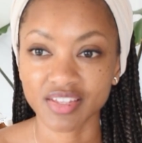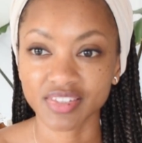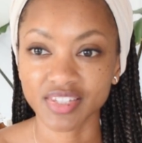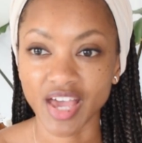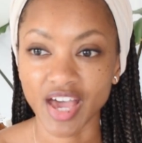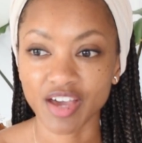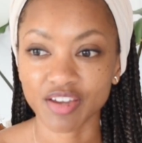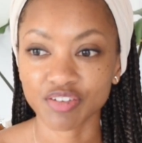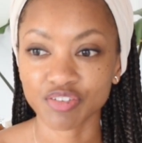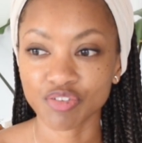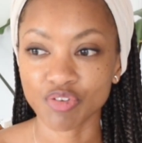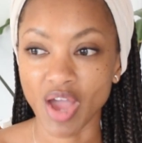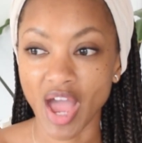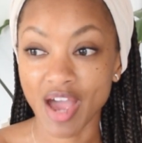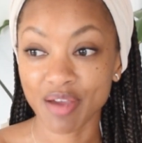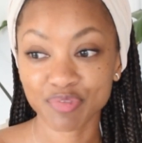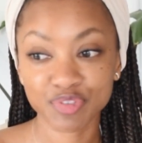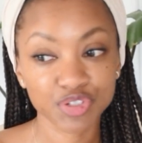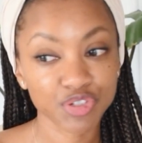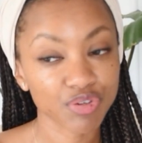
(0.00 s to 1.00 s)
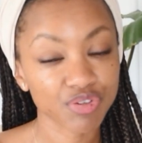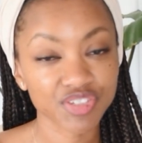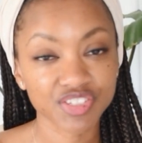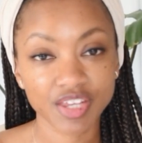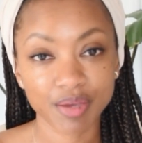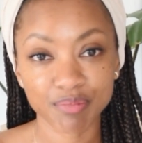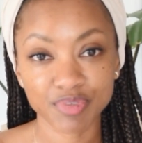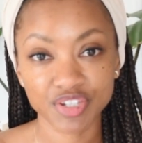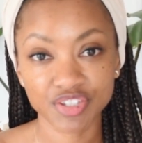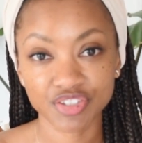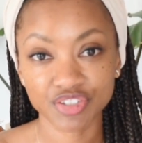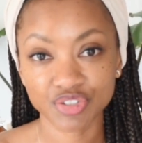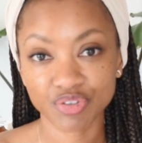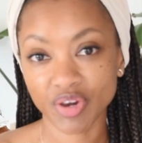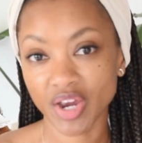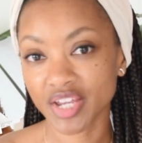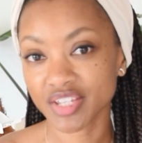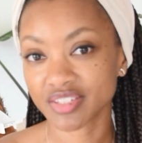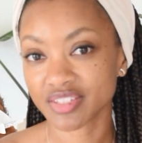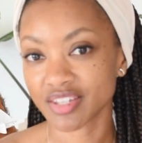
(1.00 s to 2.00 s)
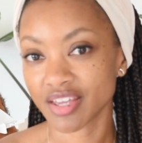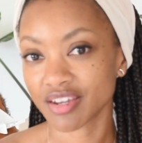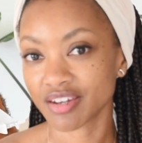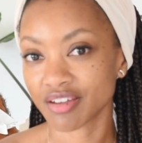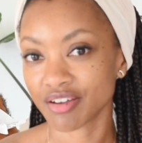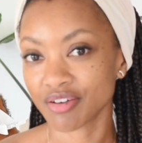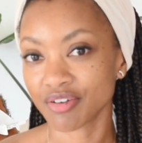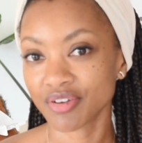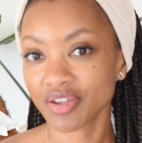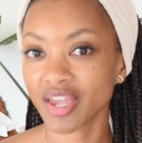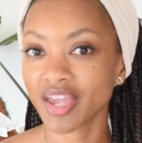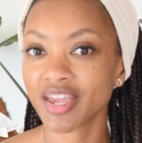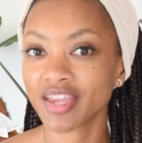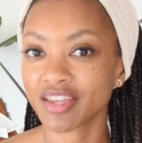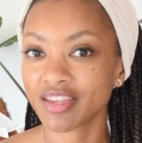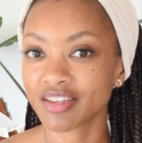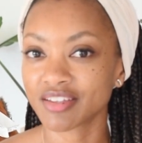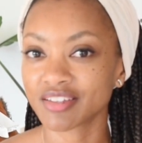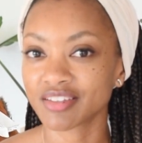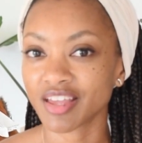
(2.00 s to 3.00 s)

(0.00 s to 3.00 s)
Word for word: That after you accept Jesus Christ, that okay,